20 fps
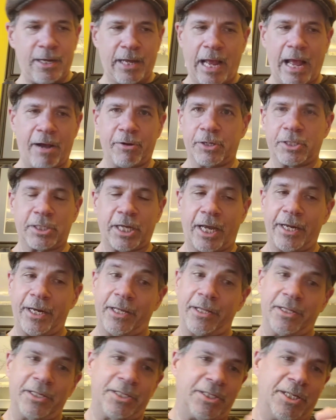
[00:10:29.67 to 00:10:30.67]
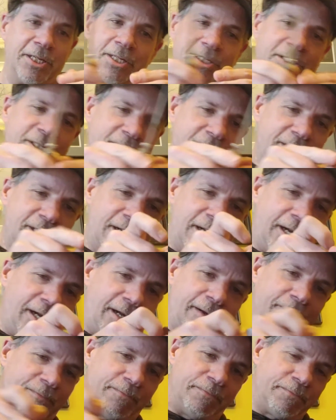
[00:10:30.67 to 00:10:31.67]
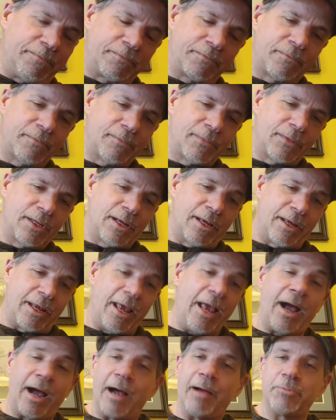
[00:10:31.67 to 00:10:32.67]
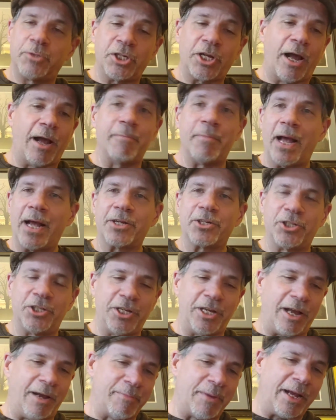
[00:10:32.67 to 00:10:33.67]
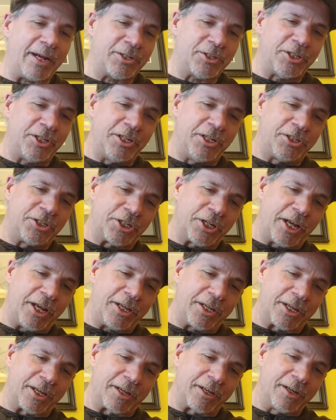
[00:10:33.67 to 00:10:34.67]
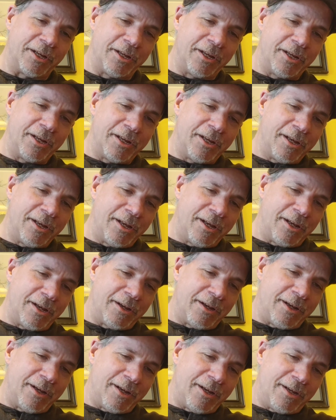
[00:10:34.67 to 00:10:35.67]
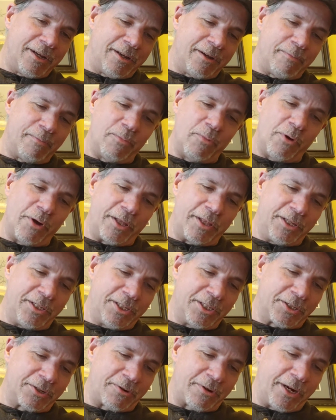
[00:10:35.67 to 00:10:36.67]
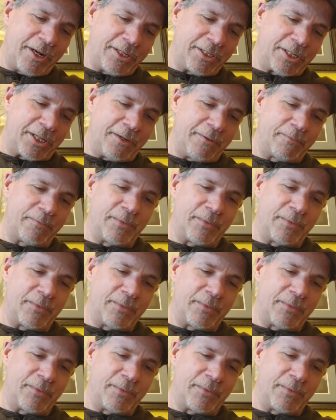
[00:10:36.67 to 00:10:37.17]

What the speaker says: exciting this is. Yeah, I'm actually shaking. Boy, this is crazy.